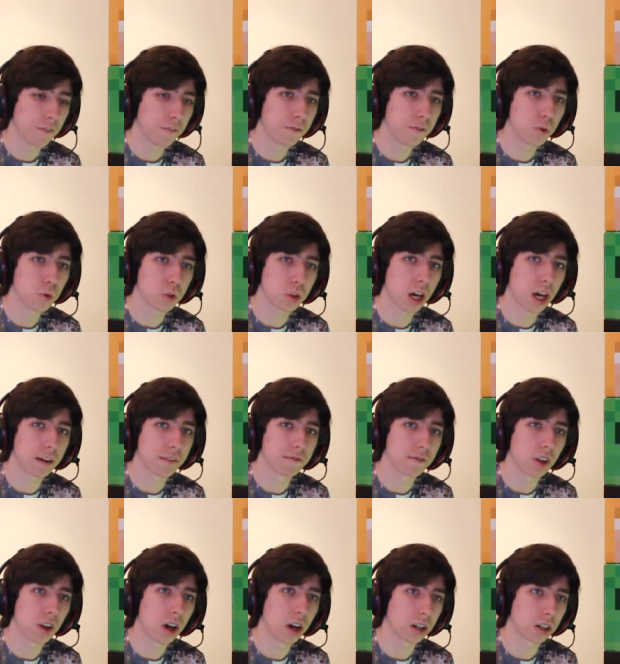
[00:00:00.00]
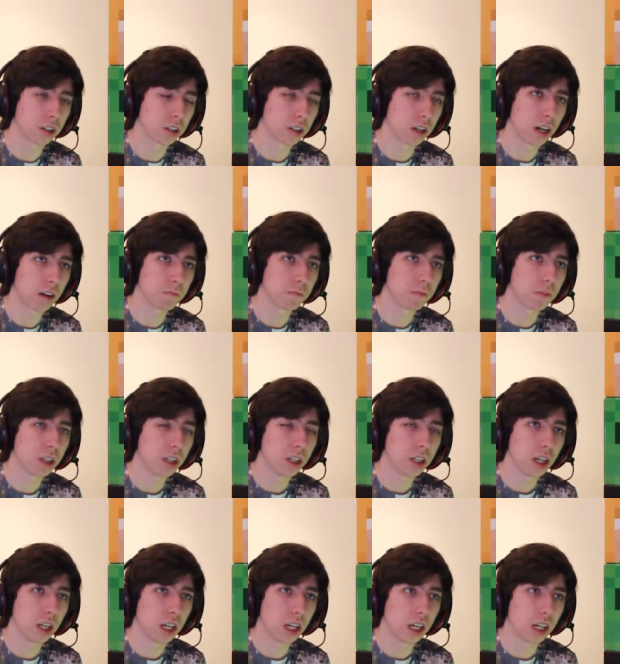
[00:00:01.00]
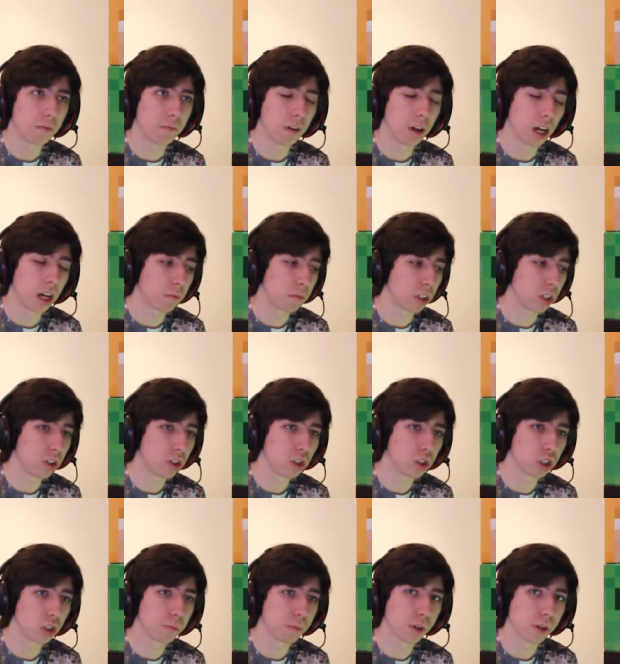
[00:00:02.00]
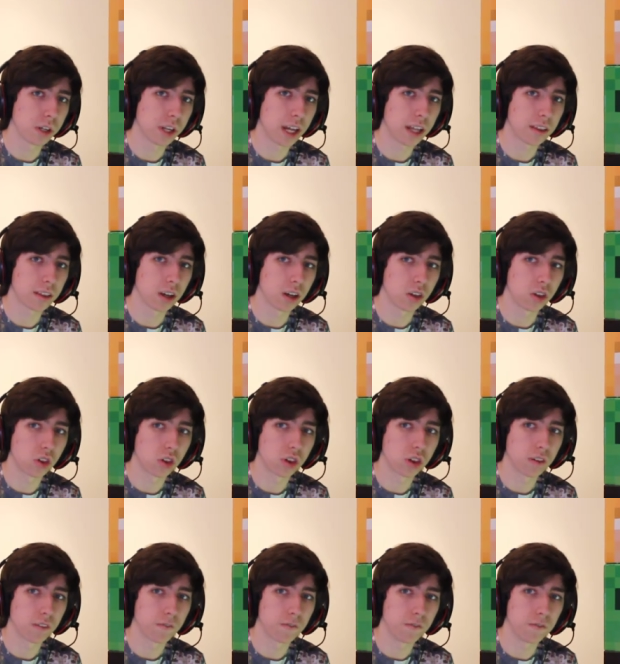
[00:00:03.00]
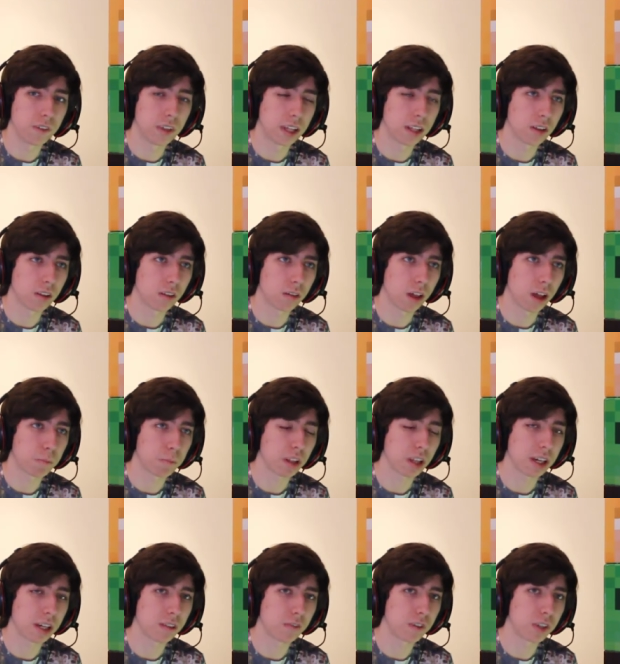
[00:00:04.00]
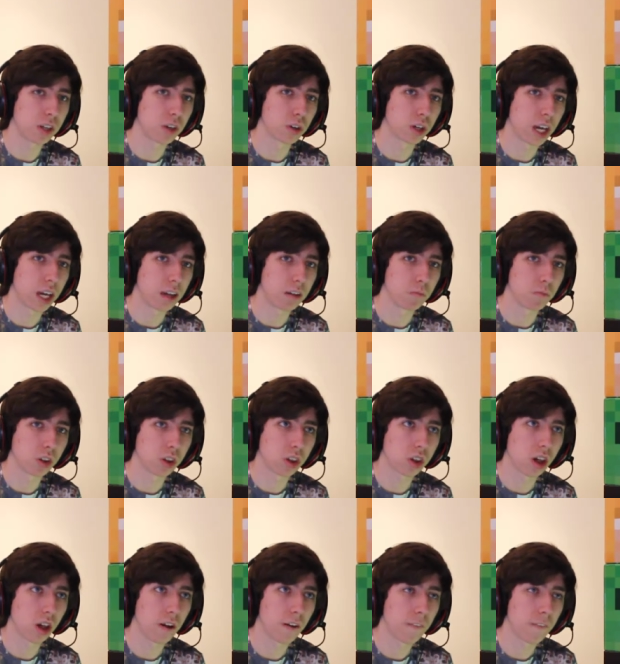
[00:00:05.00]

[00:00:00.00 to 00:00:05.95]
full-time vlogger. I'm a, I'm a YouTuber that does that does that plays video games.